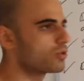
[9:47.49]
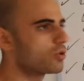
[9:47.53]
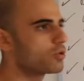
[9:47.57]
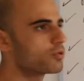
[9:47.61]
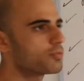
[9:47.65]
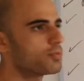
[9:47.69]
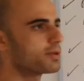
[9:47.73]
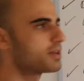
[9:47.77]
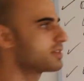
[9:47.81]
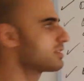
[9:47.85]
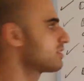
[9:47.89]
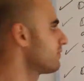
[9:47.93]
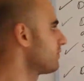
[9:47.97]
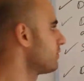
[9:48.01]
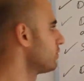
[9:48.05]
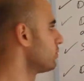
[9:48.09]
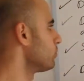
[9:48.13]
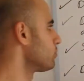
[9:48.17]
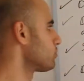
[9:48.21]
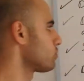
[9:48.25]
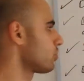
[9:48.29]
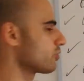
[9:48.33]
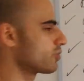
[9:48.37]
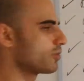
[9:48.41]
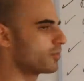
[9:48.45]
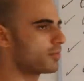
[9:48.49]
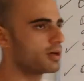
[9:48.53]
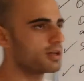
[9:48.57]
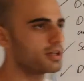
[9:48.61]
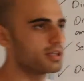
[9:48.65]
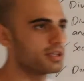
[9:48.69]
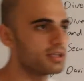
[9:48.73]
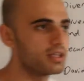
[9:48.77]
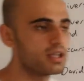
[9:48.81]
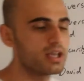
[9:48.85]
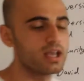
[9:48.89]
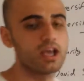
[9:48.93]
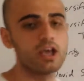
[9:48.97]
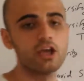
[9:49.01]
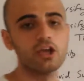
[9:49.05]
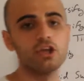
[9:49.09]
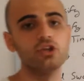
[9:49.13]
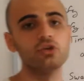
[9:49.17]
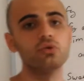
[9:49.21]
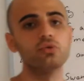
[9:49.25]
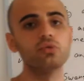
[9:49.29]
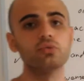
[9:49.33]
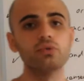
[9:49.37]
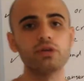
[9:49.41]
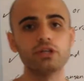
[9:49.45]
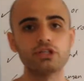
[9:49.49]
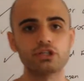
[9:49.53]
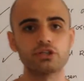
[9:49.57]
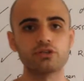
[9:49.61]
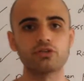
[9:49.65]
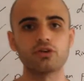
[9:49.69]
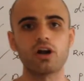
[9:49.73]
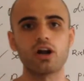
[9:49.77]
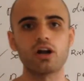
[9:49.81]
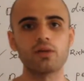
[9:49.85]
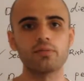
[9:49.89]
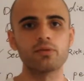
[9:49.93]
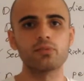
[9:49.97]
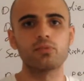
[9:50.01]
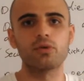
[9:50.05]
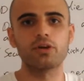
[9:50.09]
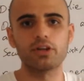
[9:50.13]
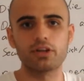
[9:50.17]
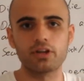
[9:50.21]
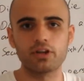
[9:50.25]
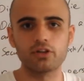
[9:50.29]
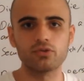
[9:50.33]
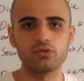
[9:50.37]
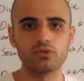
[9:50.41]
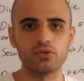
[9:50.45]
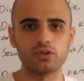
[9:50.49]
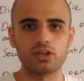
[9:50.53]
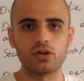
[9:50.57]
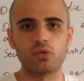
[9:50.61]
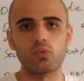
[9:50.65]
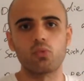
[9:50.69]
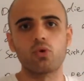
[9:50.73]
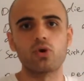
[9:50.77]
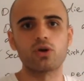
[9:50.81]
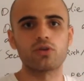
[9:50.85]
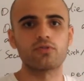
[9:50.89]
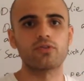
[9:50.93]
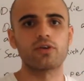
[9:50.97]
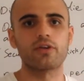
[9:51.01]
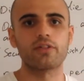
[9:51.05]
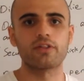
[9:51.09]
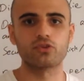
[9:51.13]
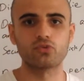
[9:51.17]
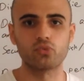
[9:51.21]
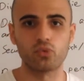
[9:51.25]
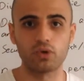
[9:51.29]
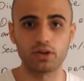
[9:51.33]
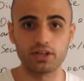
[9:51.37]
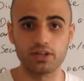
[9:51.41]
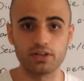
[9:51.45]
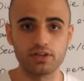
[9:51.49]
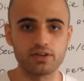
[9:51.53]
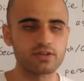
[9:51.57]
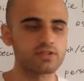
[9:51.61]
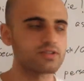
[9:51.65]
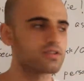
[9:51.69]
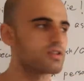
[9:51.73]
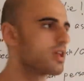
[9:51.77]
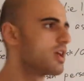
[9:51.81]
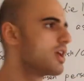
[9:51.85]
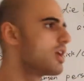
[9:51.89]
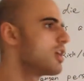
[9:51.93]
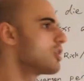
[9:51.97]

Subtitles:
growth, because if you lose all your money, you reach retirement, what are you going to do? You're going to work for another 20 years.